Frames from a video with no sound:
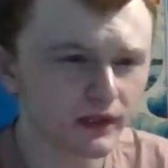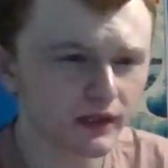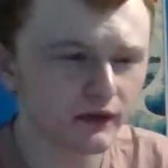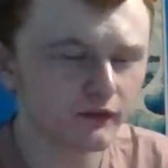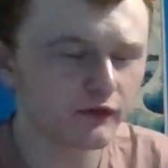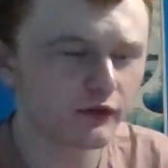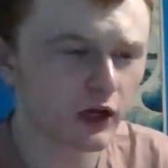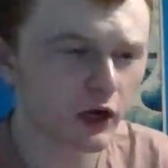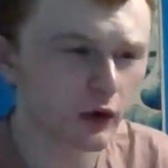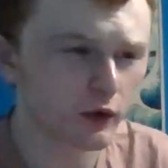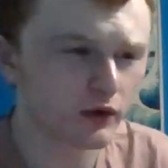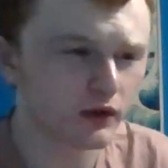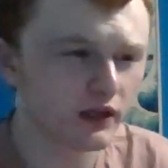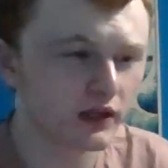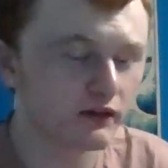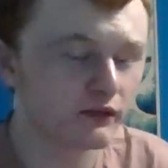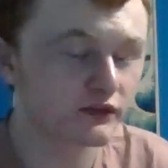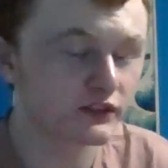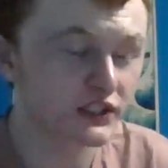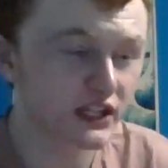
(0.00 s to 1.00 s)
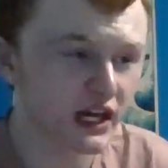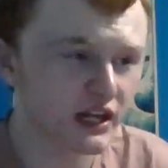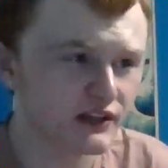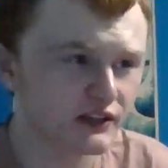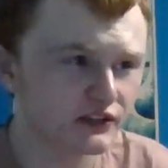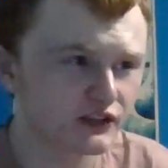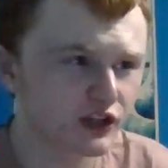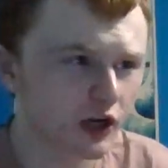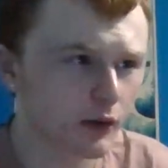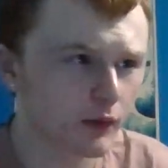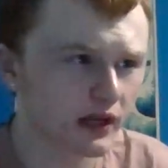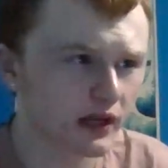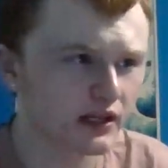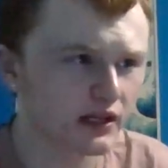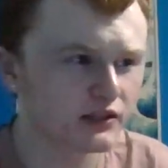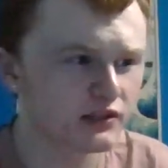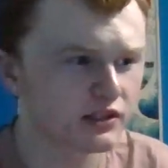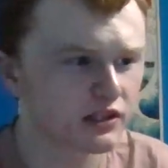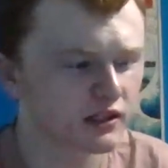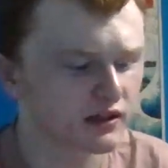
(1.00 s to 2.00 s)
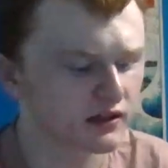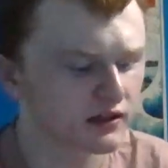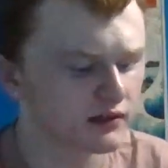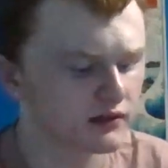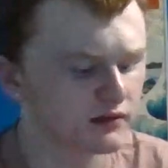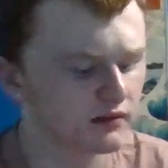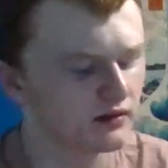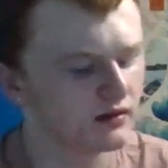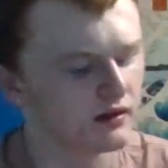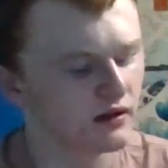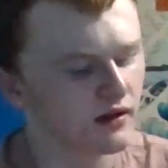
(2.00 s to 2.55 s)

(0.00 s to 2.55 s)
if Seth is going into